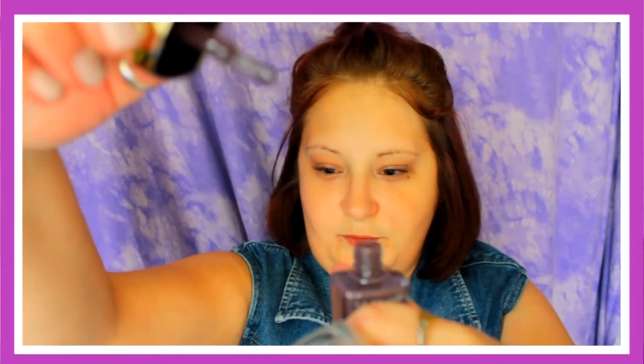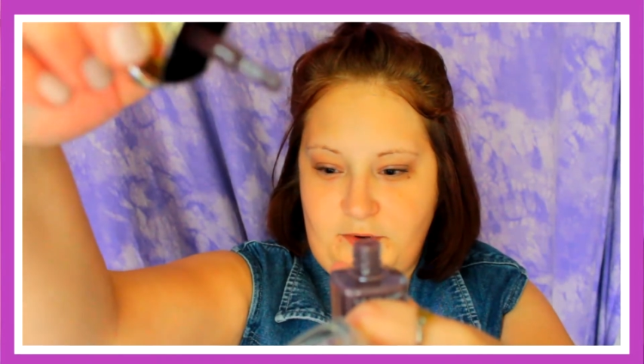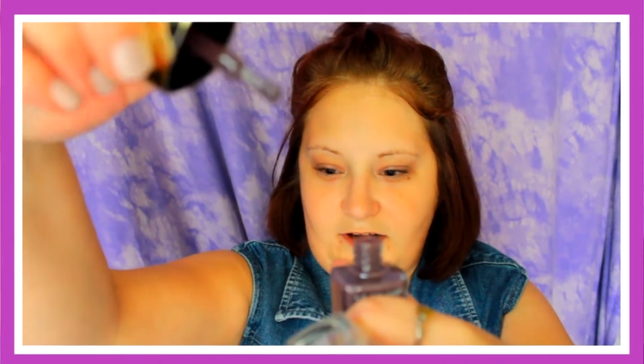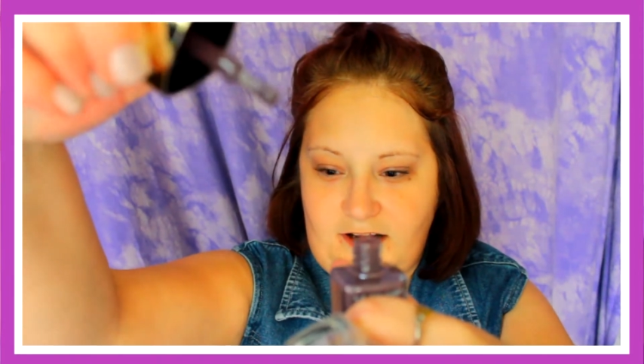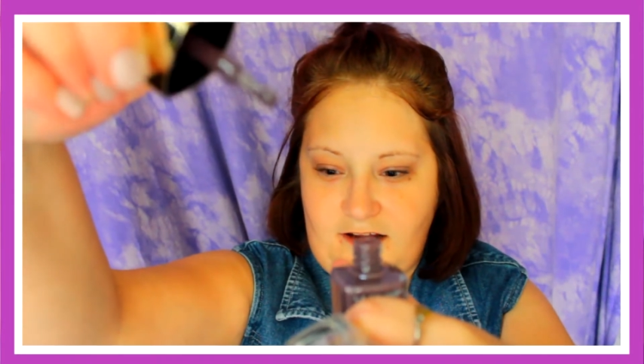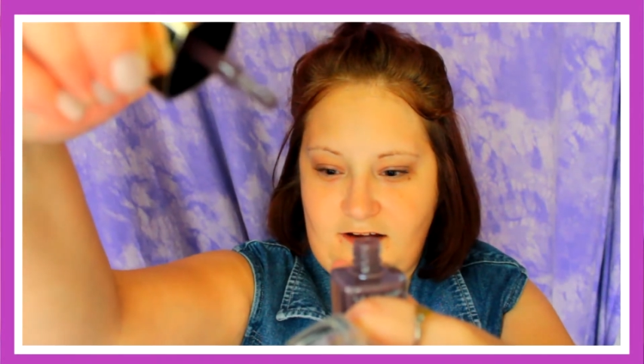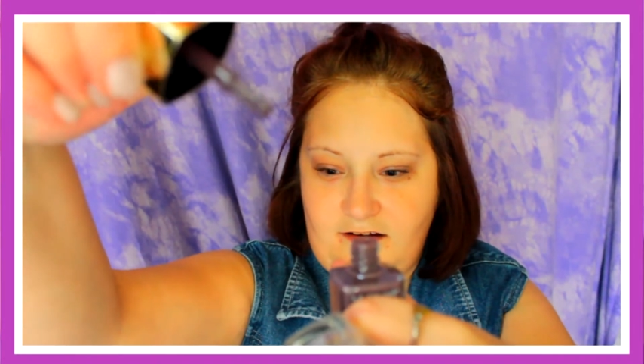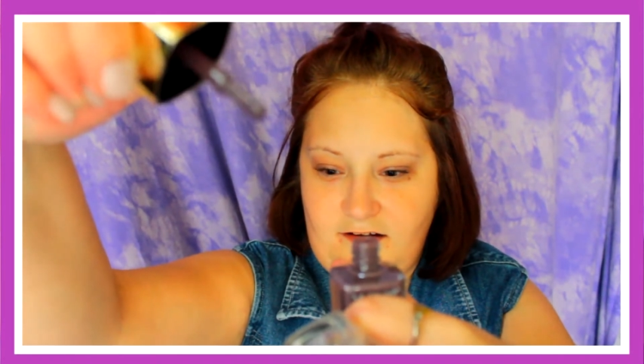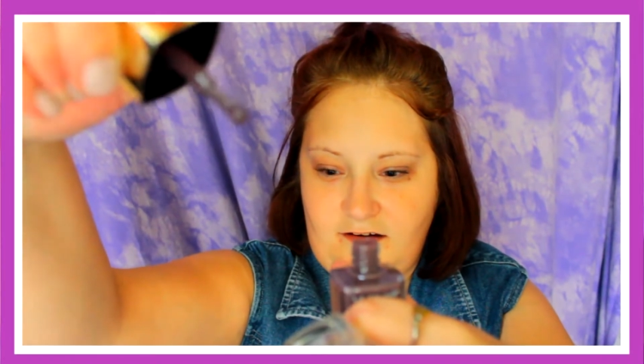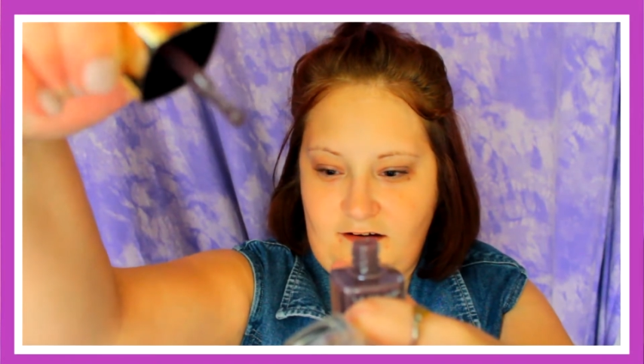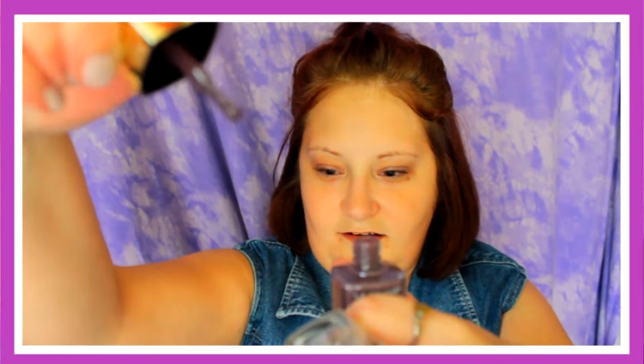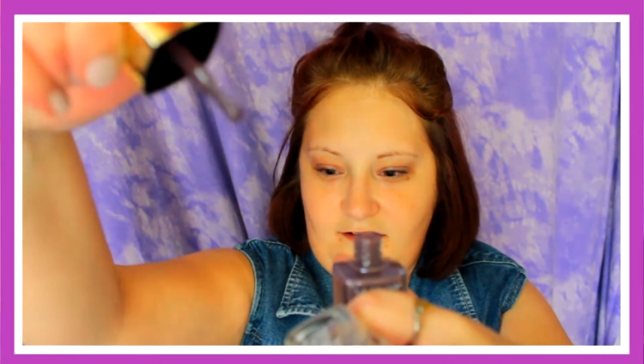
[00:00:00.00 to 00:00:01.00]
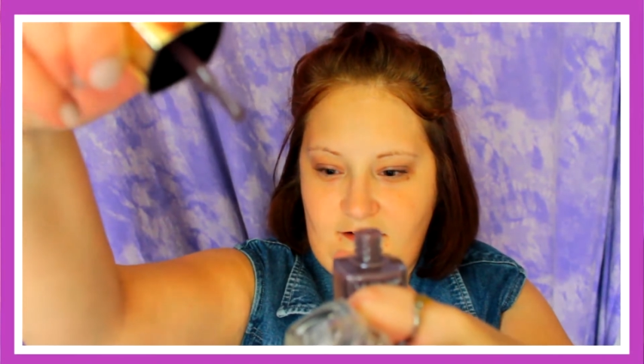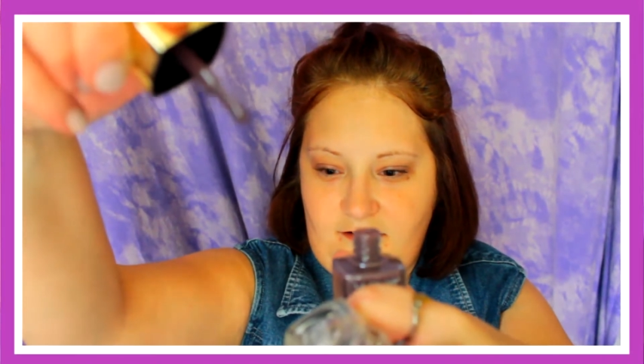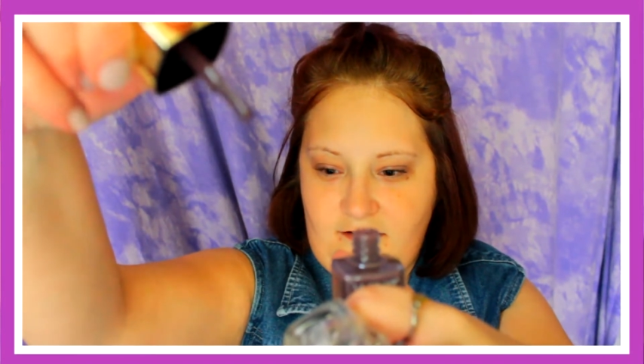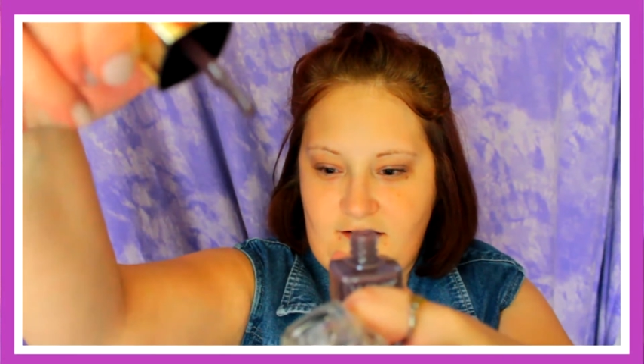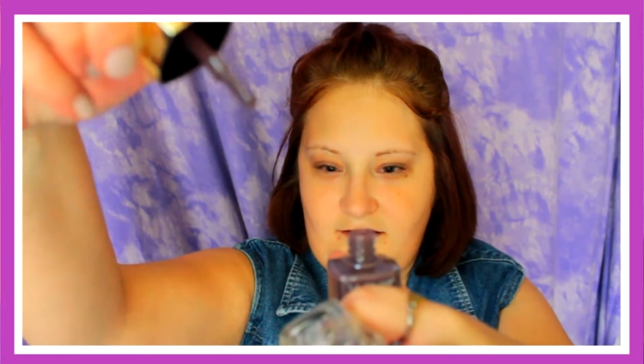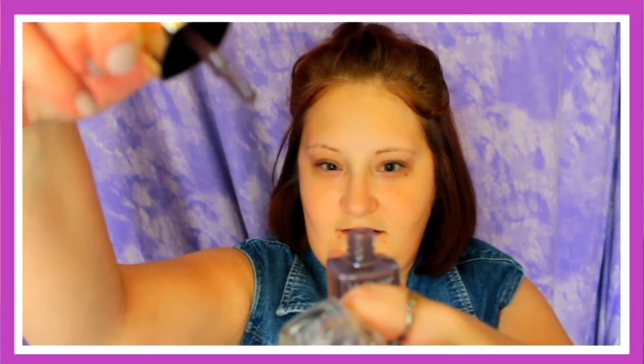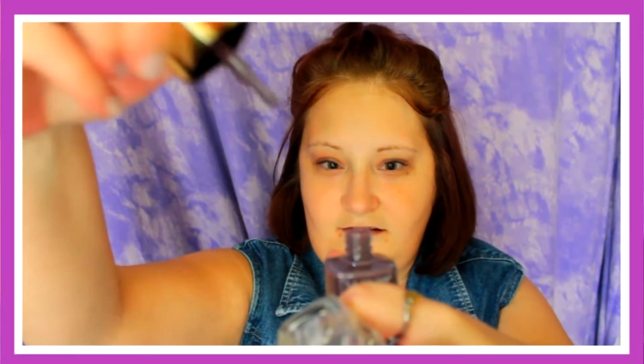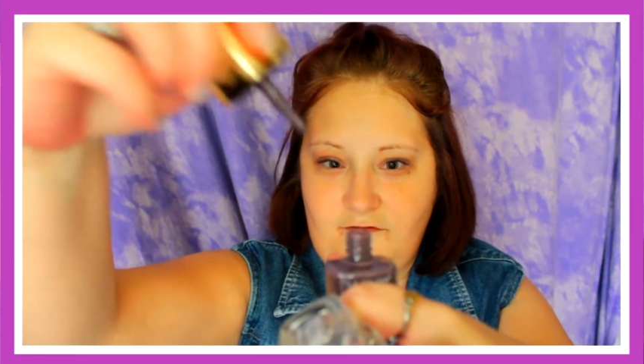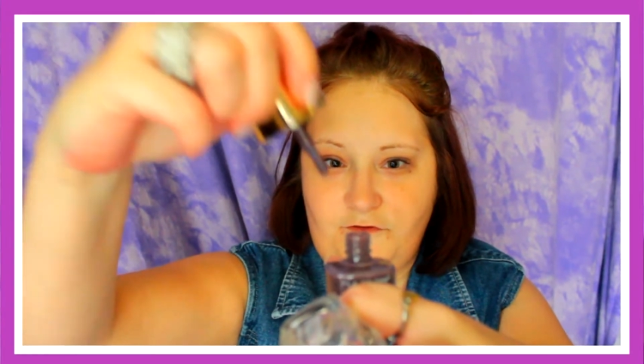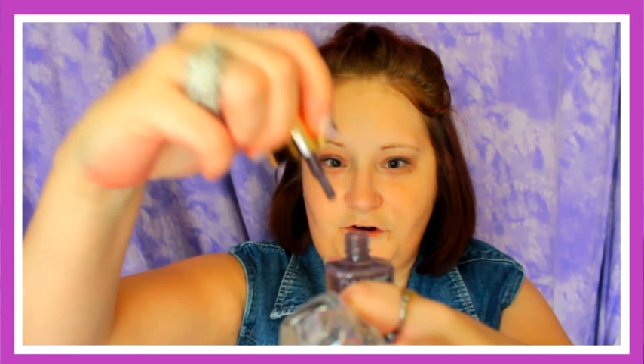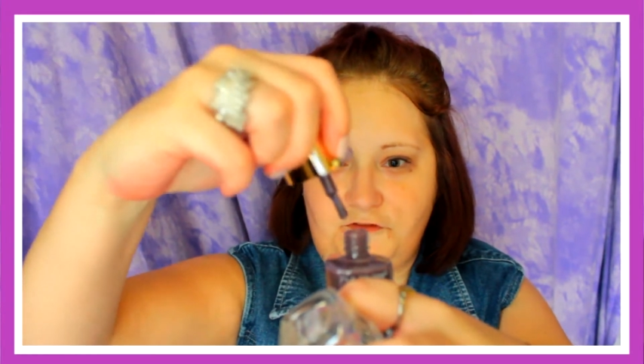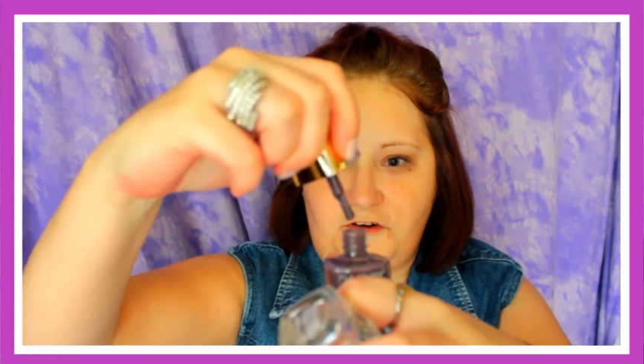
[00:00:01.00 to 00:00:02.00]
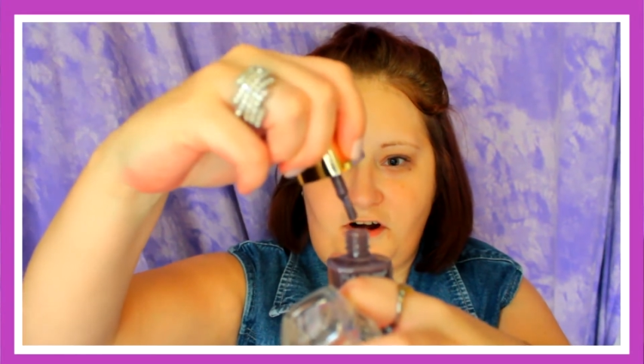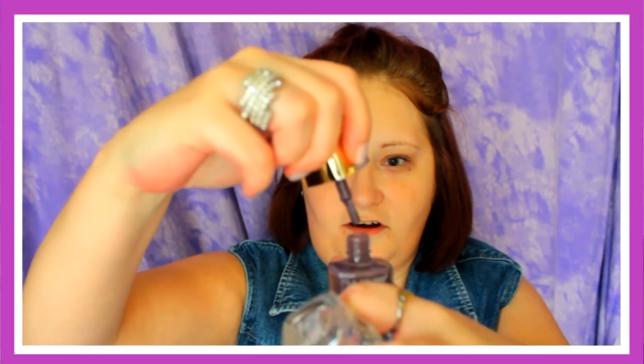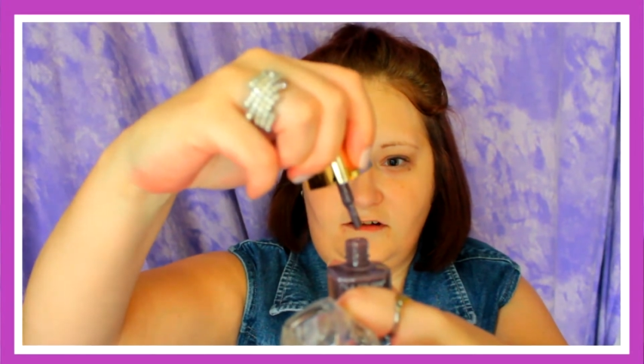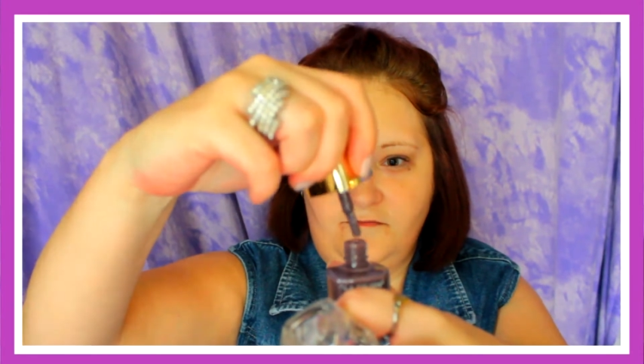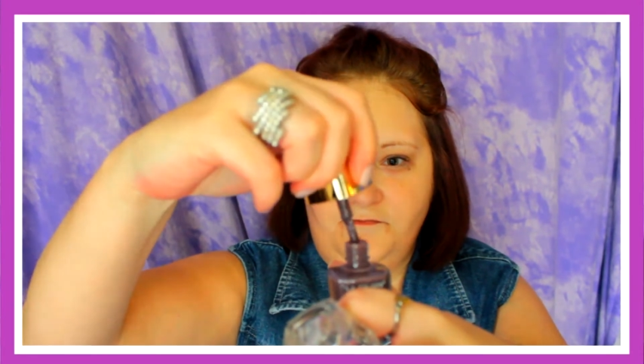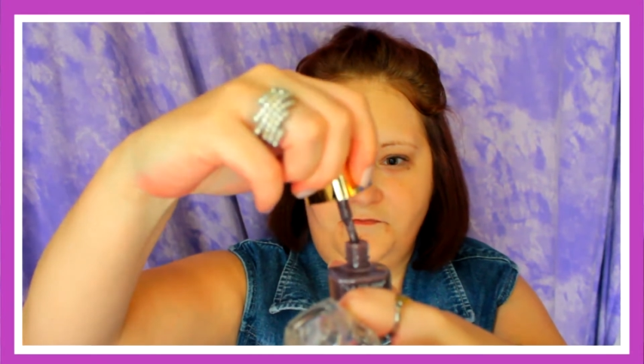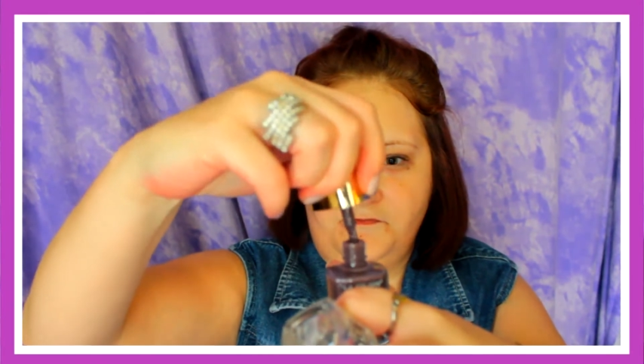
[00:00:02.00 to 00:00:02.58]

pretty for fall.